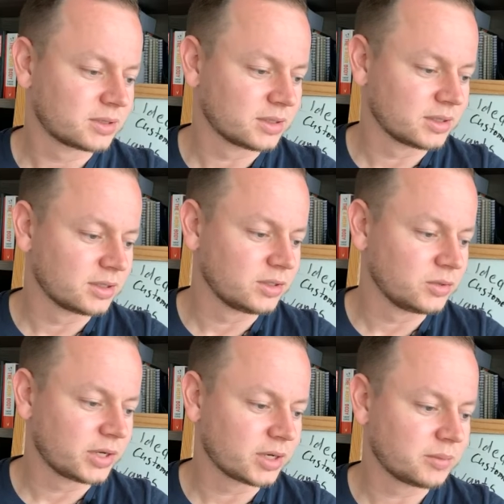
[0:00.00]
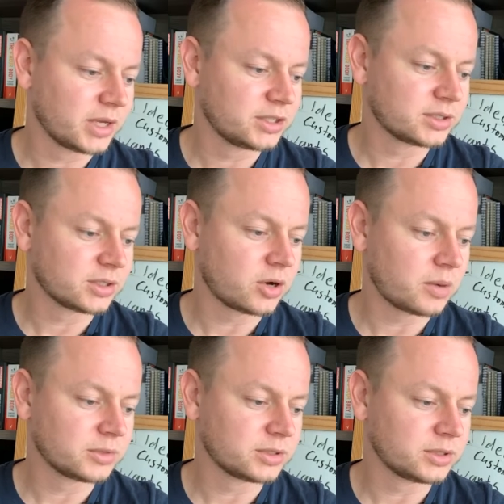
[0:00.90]
You can imagine a
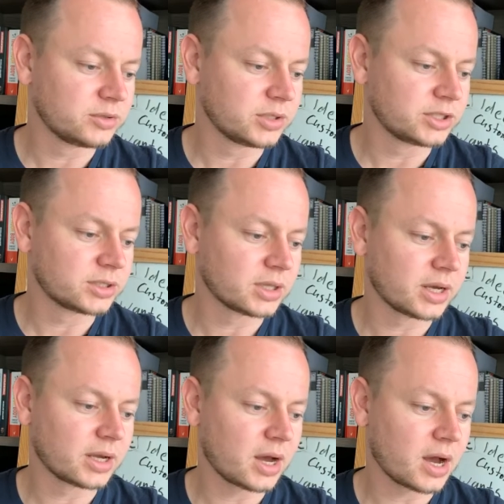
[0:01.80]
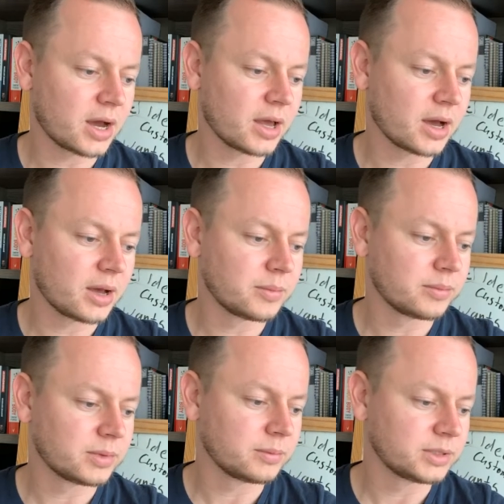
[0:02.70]
common situation like, hi,
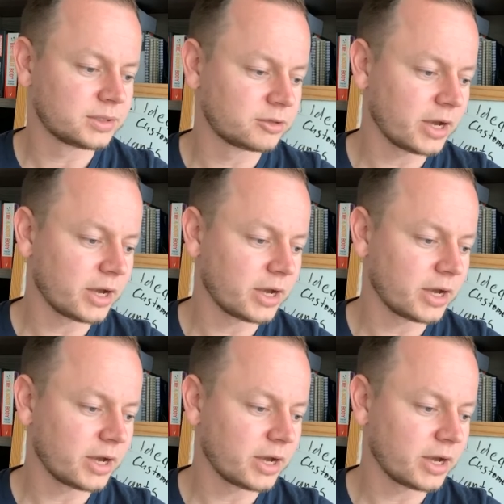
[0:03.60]
I'm Mr.